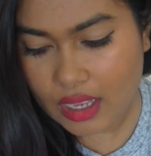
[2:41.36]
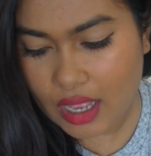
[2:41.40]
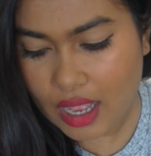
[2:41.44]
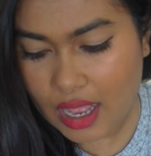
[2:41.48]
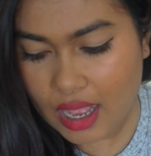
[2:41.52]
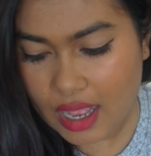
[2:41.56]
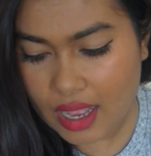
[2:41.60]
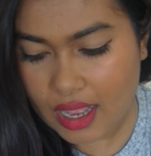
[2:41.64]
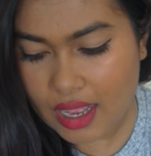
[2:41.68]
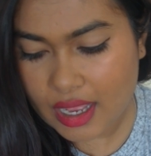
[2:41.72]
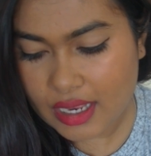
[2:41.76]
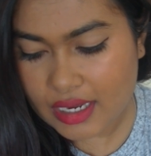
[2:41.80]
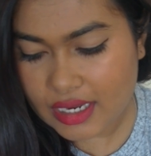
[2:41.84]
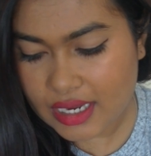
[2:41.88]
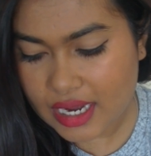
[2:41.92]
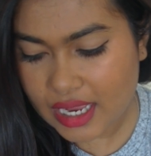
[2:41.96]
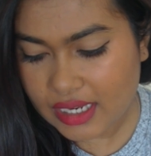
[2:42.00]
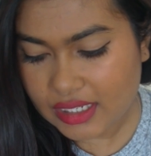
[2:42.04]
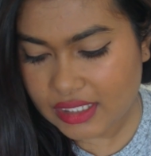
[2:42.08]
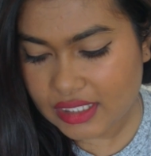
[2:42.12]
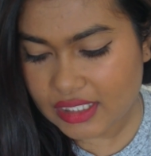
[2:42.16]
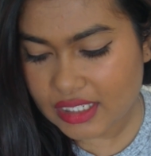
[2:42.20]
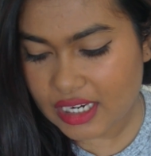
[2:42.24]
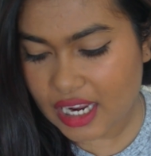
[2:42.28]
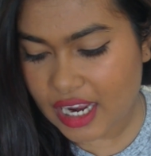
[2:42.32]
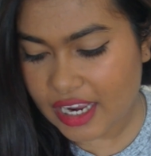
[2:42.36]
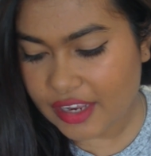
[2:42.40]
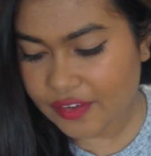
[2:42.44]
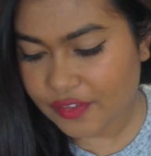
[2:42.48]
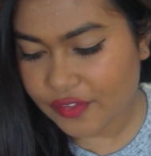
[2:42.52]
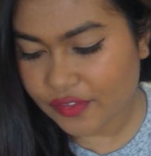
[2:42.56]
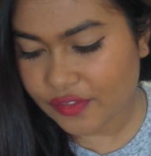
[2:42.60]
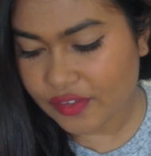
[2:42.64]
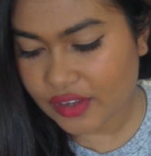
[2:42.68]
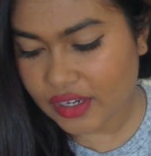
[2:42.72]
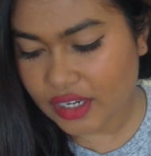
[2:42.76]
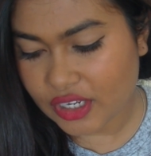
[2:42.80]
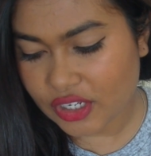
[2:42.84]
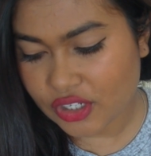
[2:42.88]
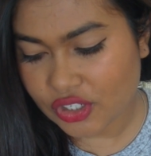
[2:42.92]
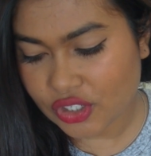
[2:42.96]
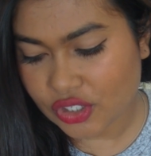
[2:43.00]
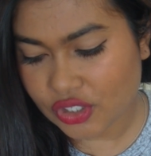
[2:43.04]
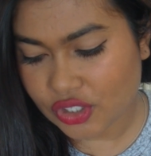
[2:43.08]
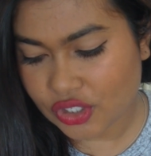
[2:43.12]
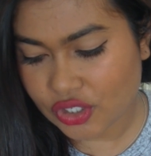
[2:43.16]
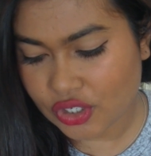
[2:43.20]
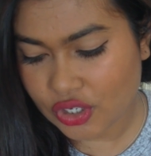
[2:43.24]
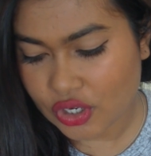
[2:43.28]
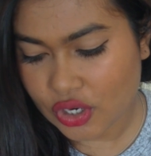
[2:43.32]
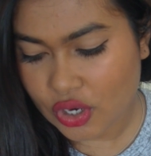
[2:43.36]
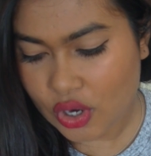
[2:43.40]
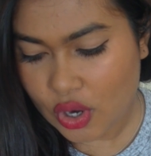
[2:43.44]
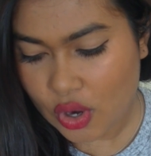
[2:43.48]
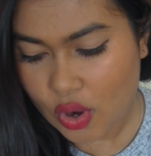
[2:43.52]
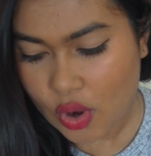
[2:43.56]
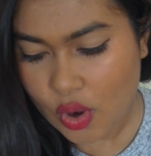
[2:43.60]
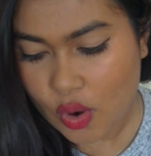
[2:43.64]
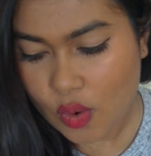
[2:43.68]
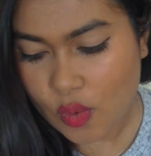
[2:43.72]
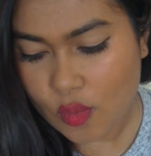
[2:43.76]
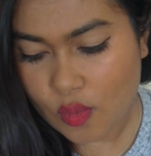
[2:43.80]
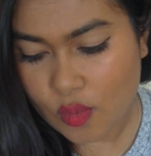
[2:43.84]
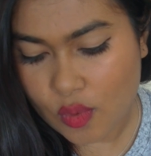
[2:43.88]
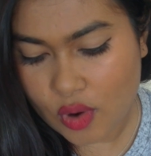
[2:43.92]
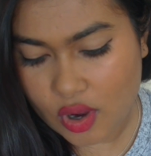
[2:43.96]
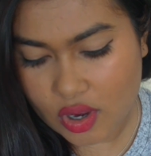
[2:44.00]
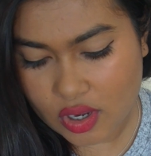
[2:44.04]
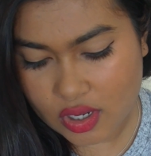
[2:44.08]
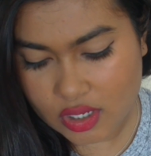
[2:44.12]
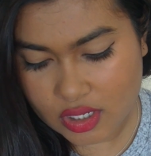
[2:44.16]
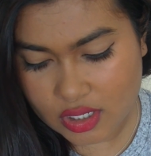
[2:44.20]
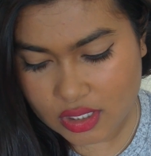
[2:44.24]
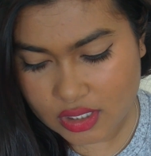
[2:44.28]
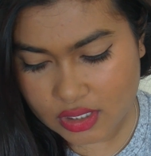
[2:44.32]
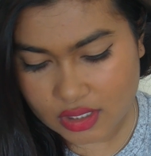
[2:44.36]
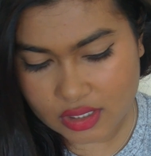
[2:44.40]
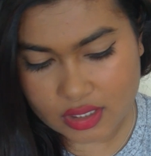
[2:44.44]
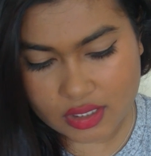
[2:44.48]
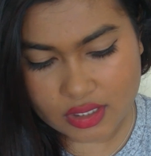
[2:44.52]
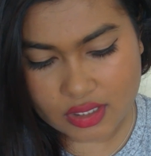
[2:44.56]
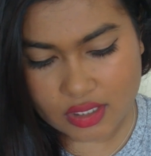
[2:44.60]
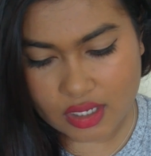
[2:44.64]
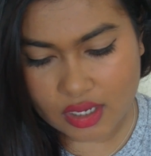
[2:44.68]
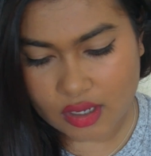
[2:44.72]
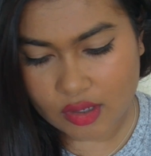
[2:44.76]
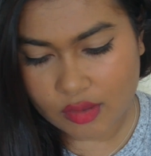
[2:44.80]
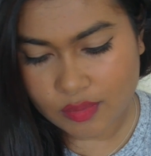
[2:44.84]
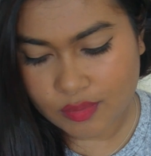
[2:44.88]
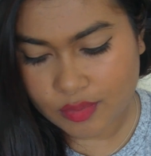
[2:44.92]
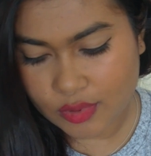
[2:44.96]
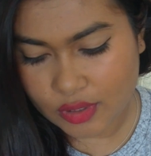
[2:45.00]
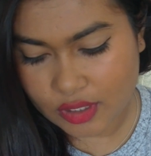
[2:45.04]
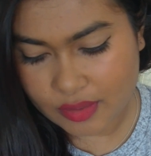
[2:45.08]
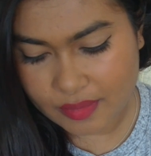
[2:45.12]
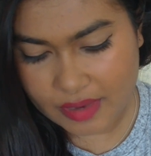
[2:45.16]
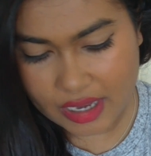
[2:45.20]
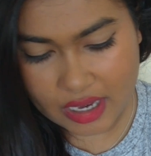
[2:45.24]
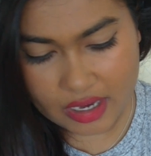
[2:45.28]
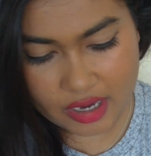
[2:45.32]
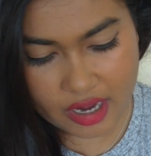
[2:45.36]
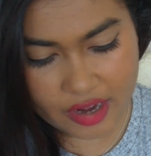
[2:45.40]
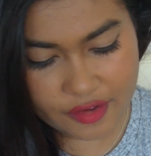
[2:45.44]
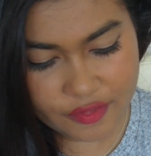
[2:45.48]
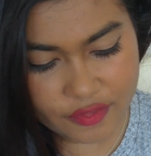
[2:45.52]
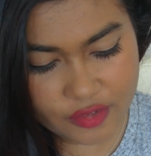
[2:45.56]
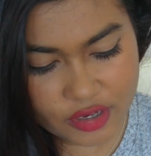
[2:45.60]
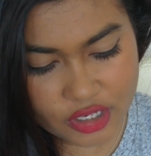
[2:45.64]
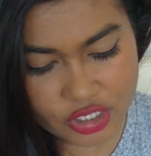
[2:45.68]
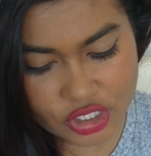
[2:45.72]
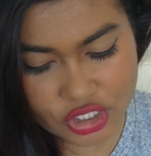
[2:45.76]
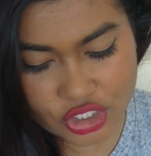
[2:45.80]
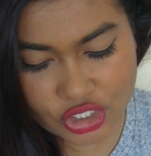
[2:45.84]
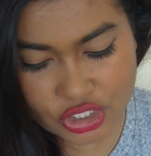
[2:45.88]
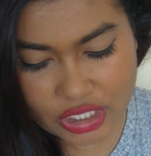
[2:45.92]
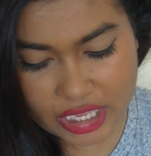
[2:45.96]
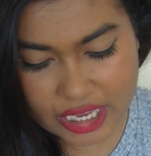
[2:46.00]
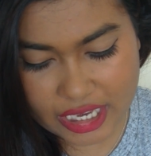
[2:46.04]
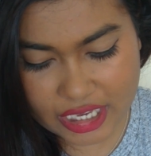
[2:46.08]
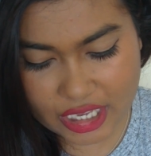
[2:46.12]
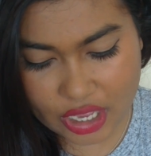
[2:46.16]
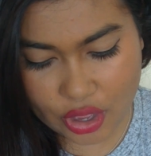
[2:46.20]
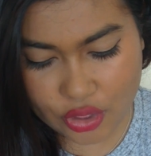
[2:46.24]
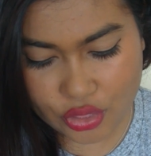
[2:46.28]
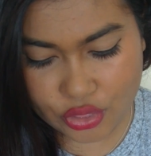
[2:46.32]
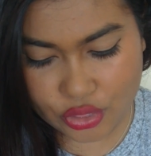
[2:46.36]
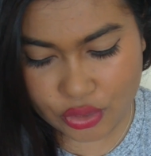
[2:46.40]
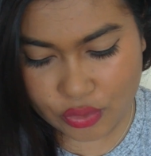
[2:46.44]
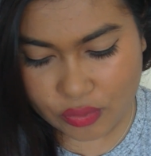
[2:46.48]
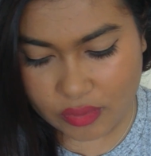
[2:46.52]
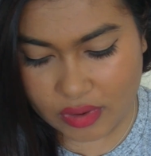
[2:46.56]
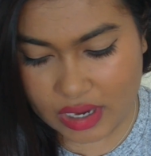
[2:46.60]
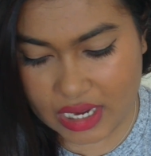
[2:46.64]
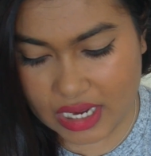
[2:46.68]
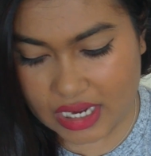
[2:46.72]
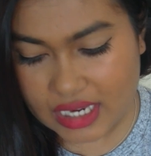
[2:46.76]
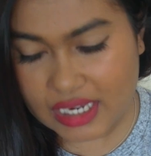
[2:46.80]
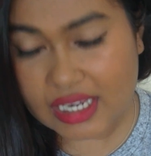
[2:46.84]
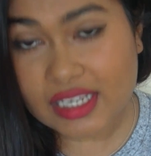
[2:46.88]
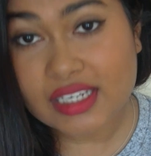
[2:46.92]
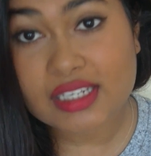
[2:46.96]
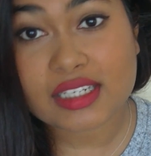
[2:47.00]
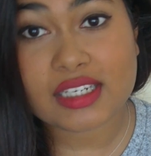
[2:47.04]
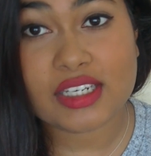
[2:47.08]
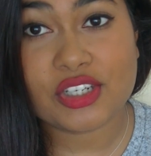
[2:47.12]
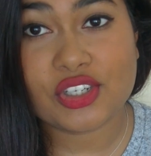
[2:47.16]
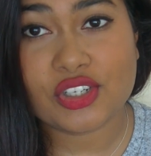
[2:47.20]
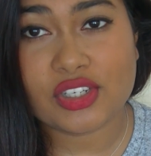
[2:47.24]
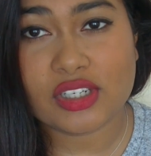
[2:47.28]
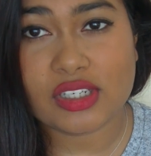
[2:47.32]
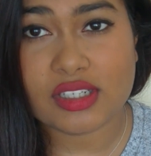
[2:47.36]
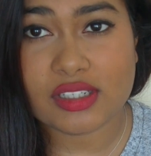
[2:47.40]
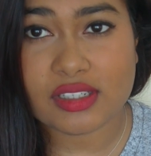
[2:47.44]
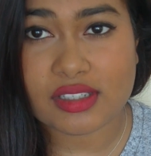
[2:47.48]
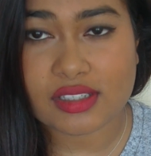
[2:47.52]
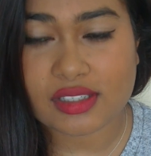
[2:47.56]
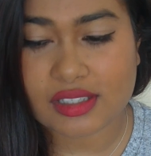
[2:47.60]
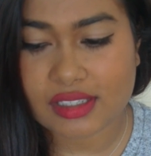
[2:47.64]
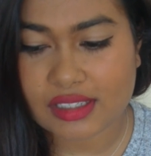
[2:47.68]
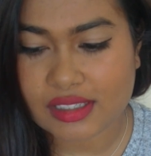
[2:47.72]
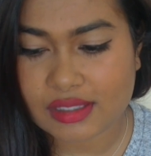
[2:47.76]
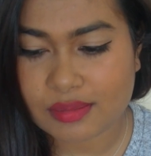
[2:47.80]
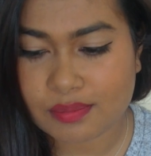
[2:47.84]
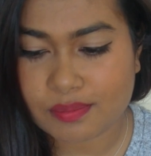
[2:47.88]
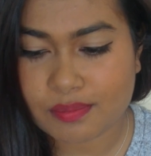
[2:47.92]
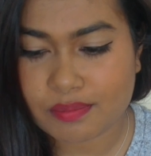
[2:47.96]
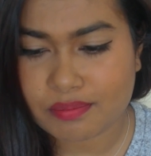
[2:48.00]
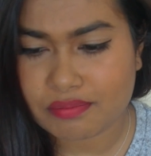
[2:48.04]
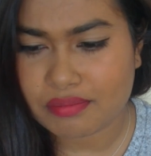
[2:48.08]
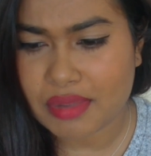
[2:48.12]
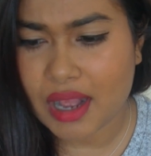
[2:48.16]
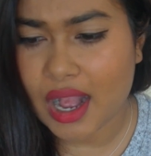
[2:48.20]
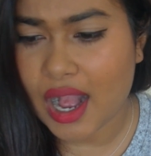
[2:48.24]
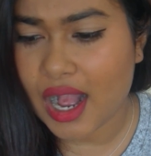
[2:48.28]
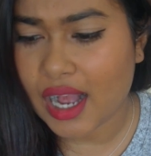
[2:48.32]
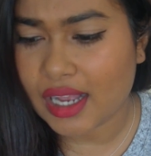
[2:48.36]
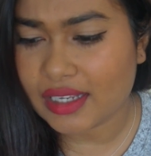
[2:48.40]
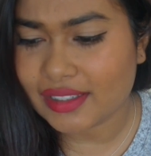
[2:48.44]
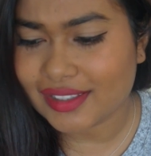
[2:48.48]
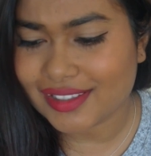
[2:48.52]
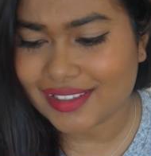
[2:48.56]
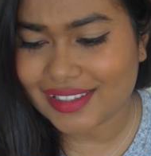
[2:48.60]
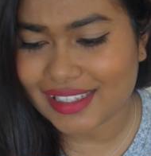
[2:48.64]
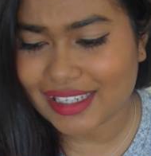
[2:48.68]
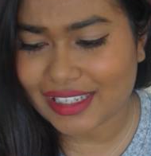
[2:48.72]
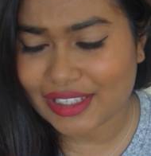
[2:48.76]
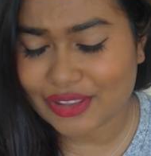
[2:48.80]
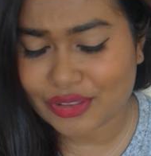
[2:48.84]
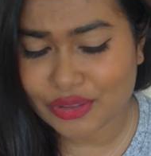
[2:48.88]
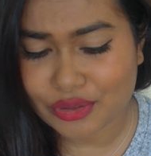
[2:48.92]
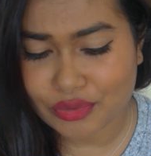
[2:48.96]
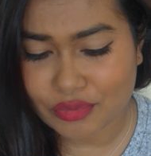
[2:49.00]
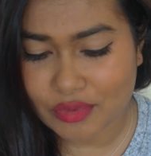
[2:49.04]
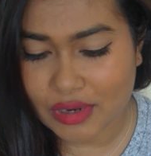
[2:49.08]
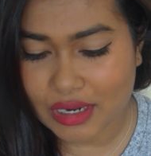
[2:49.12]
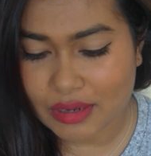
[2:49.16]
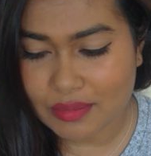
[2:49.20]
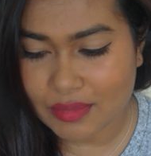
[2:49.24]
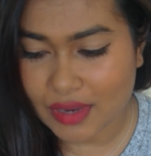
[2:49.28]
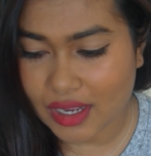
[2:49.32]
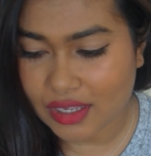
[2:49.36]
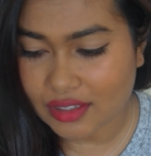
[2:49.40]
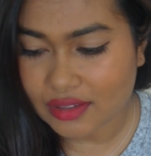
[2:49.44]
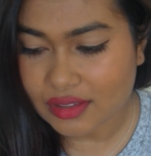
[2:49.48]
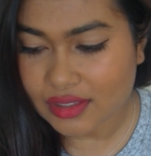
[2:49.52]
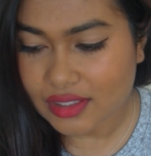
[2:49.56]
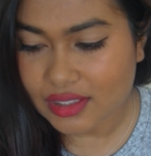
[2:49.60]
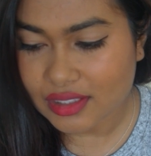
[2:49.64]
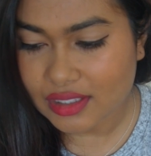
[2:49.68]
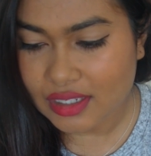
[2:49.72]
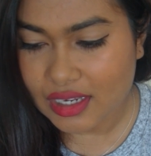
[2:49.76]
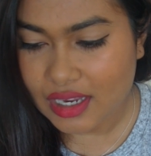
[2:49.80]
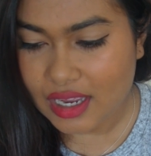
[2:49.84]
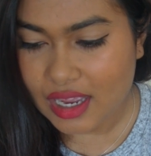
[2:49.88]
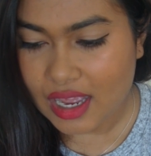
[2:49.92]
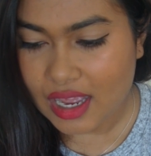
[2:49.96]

Next I finished was, I'll pull them out. I finished like 3 conditioners this past like 3 months.